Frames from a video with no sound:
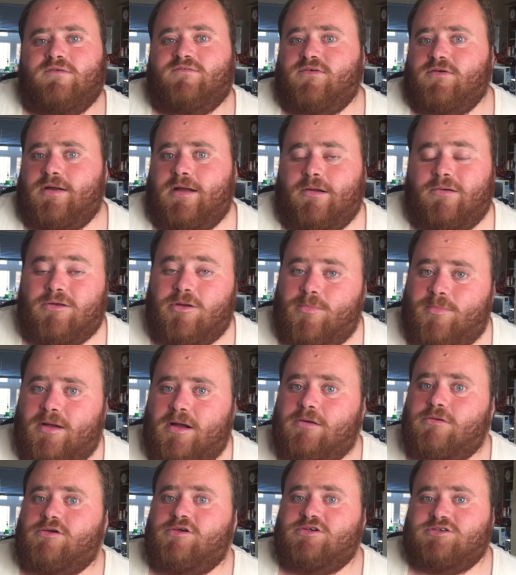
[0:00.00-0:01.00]
if you're out and
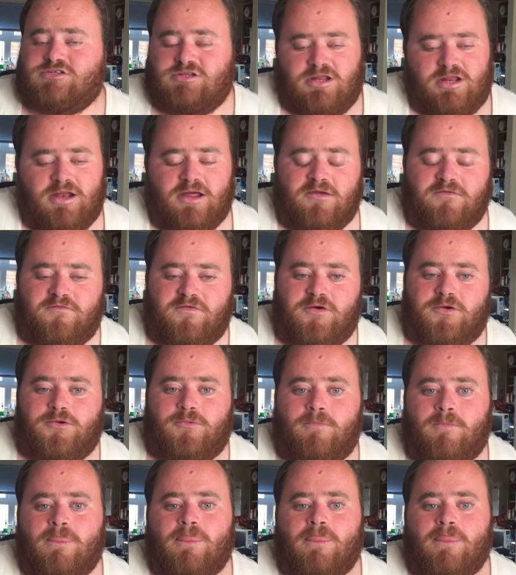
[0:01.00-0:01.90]
about using an iPhone.